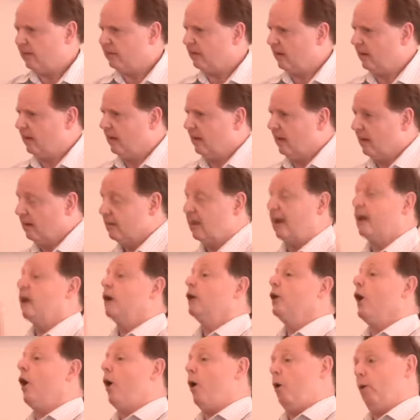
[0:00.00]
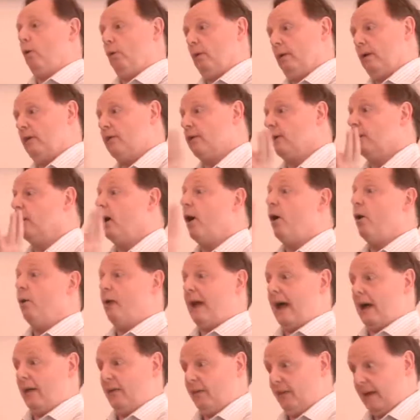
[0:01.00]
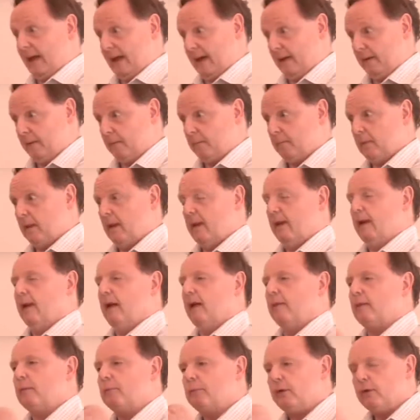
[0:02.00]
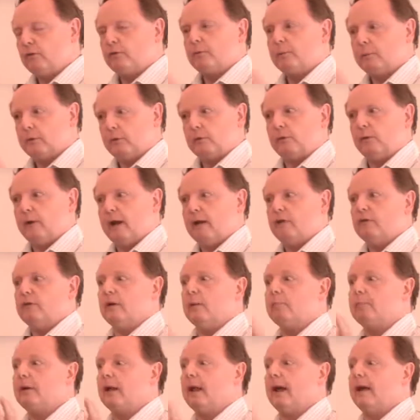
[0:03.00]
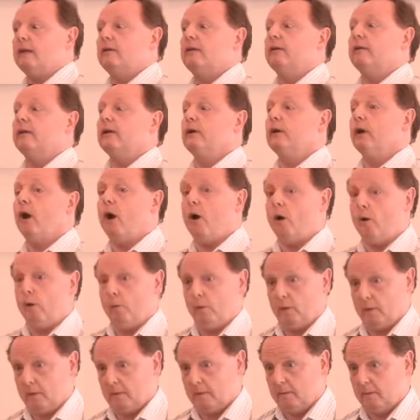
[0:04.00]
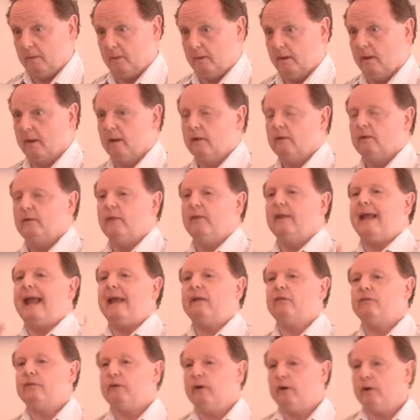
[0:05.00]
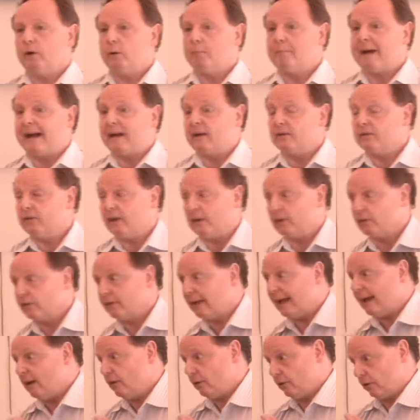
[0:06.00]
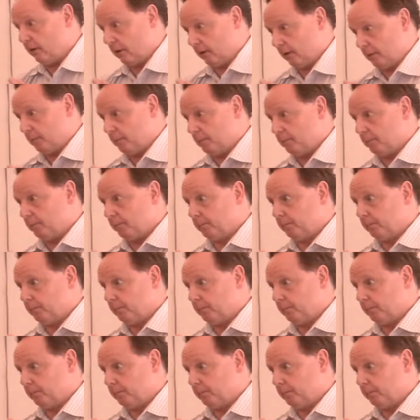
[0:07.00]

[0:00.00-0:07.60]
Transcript: There's a like a goal, there's a goal out there. And the principle of creation applied to the goal the external manifestation.